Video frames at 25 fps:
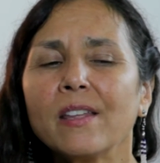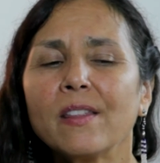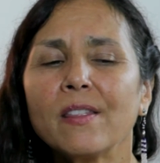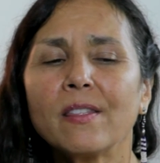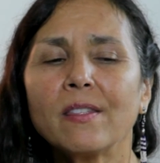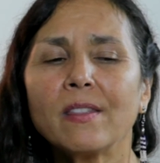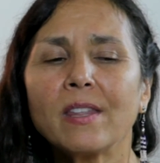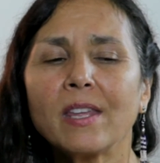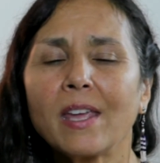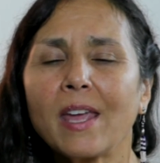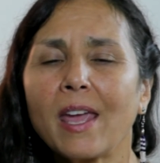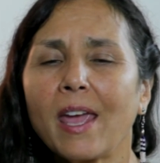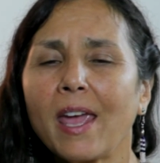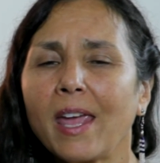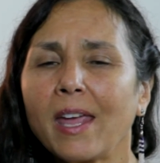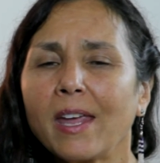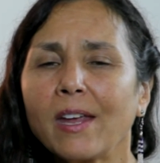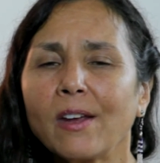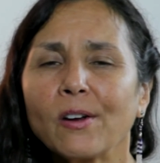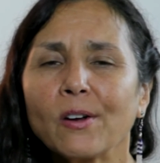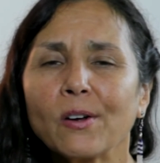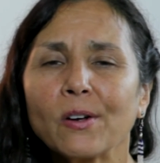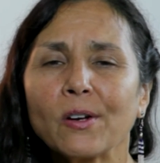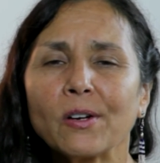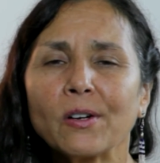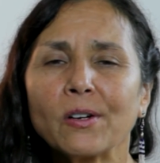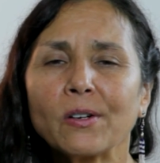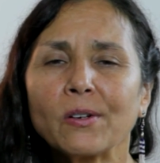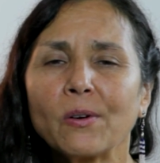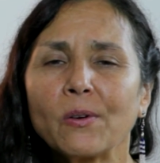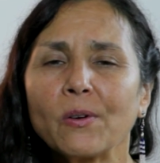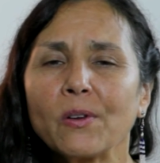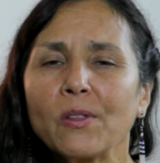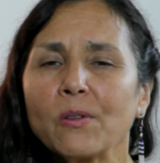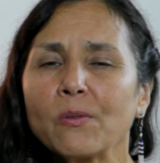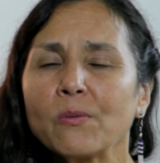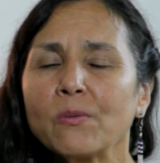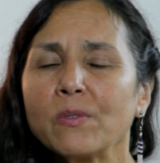the anger
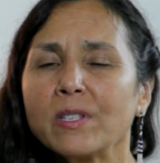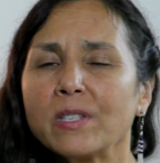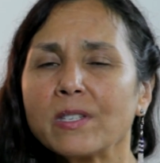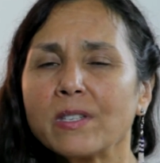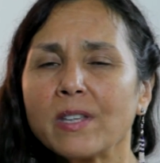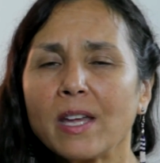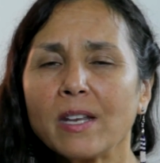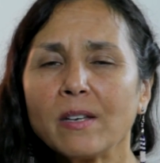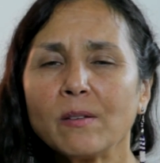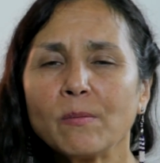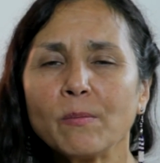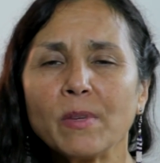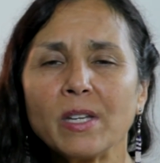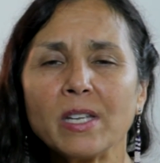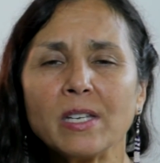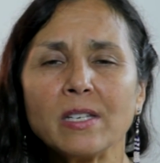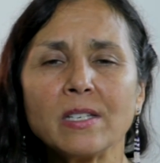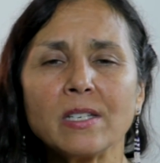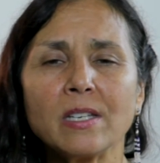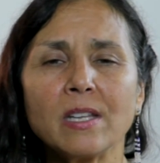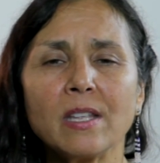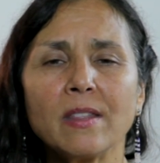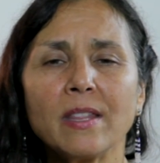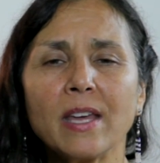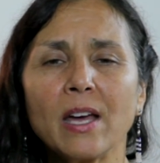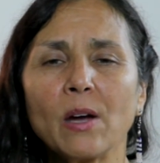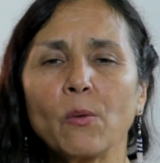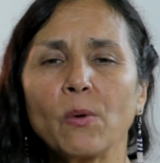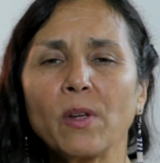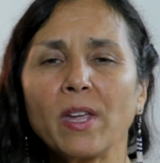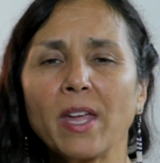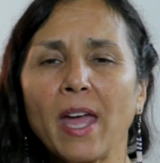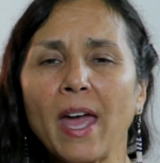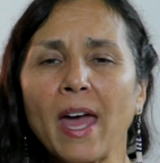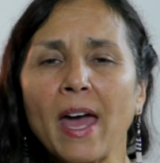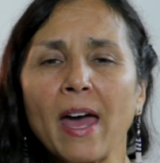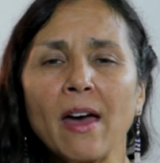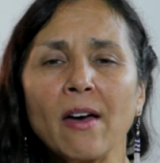or the resentment that we
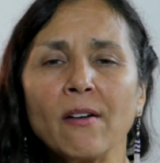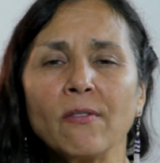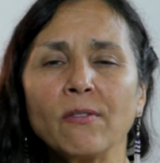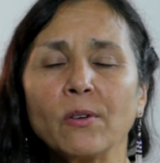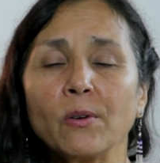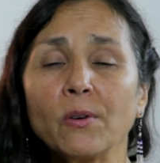have,